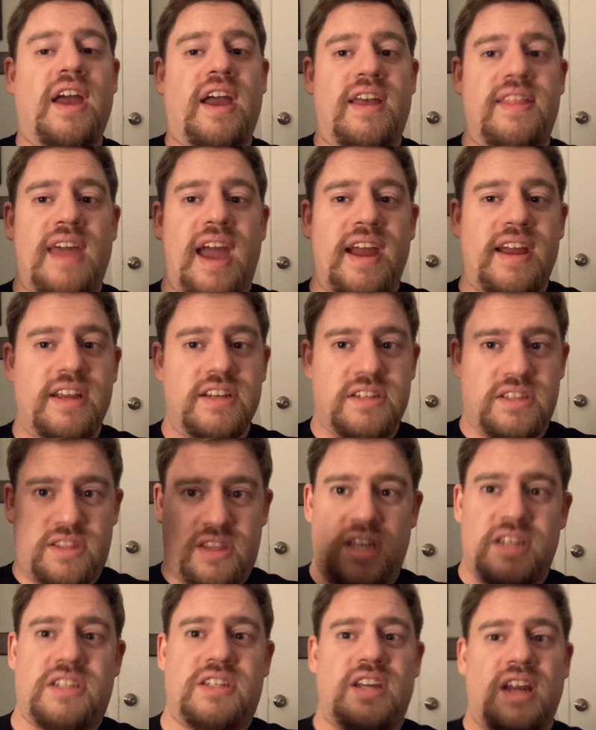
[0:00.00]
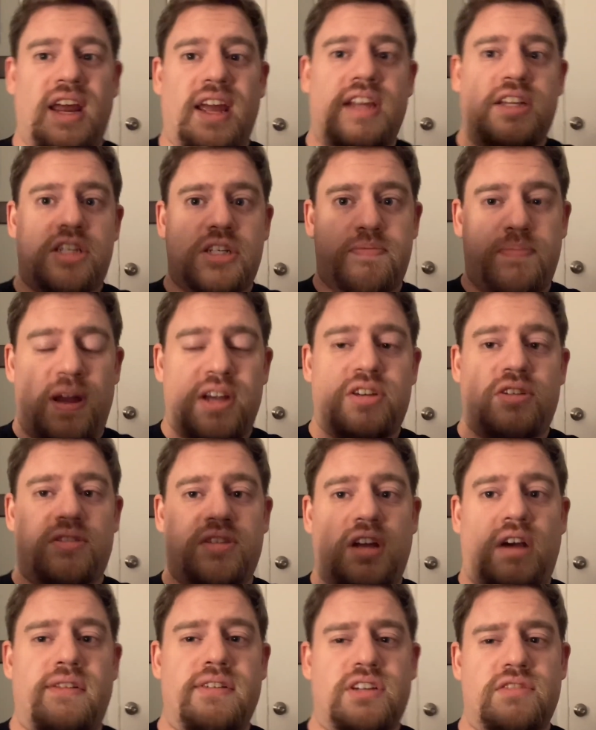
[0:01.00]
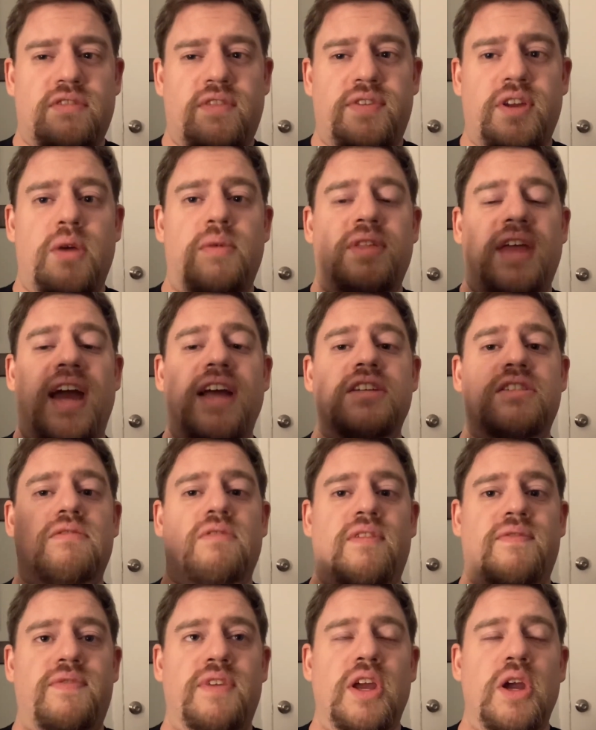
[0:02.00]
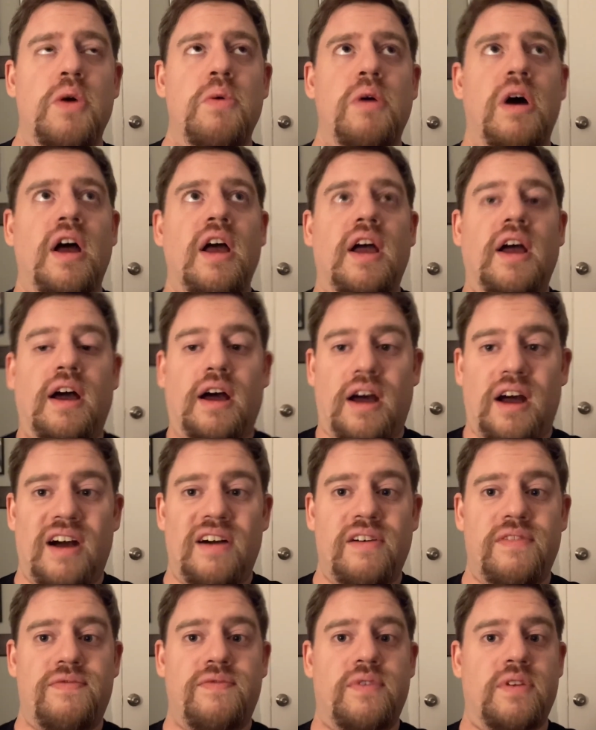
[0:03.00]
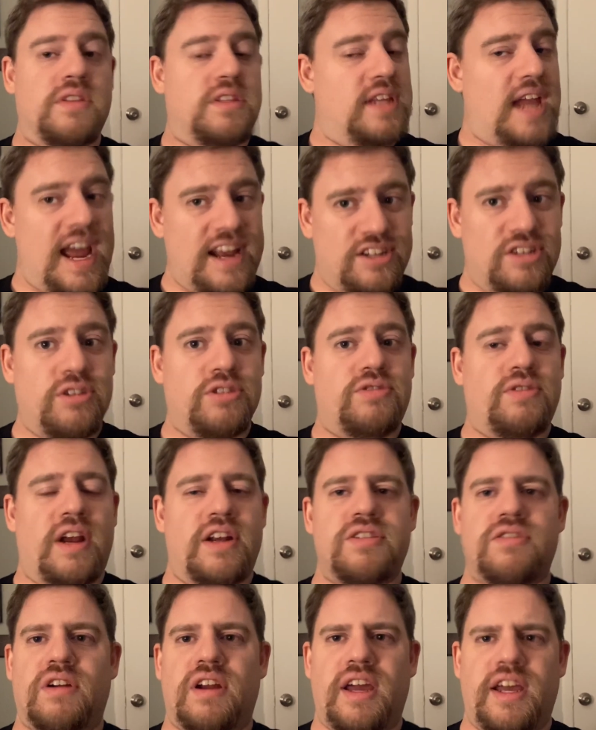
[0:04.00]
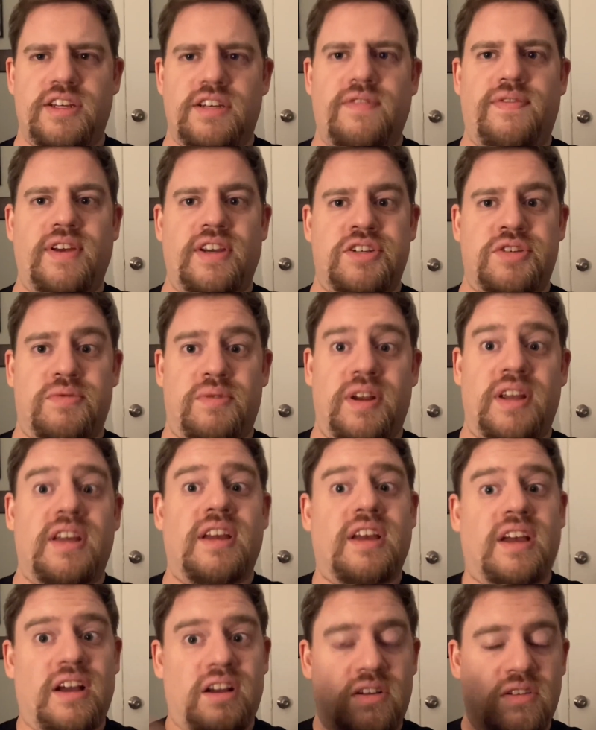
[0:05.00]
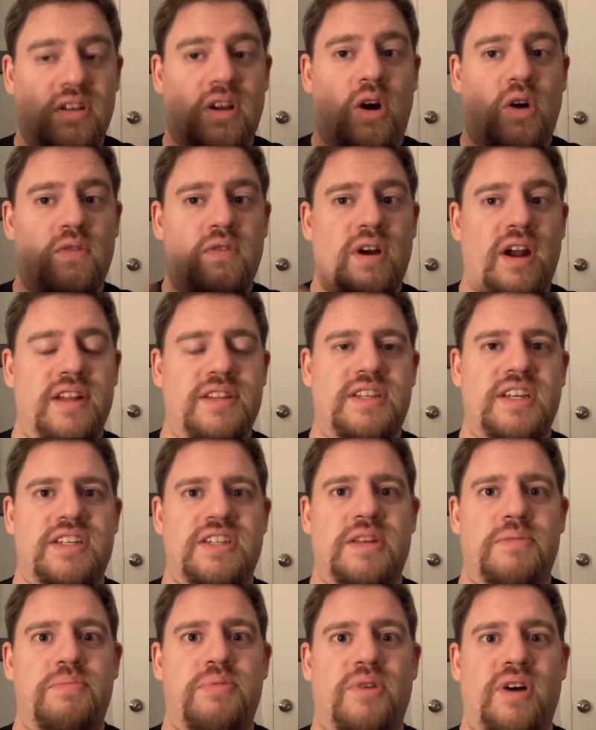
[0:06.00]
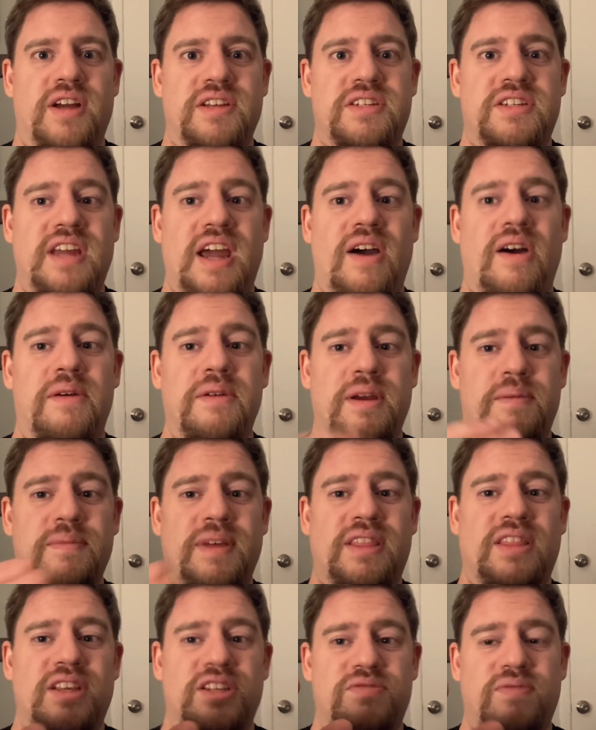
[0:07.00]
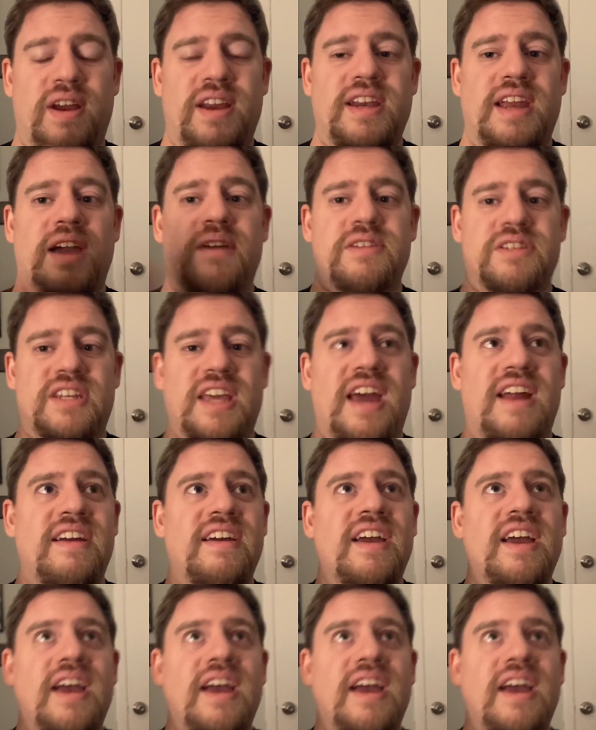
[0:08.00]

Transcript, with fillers: And that is this today's special television review, and that is the review of National Treasure Edge of History over on Disney Plus. Now, I'm going to admit this right now is that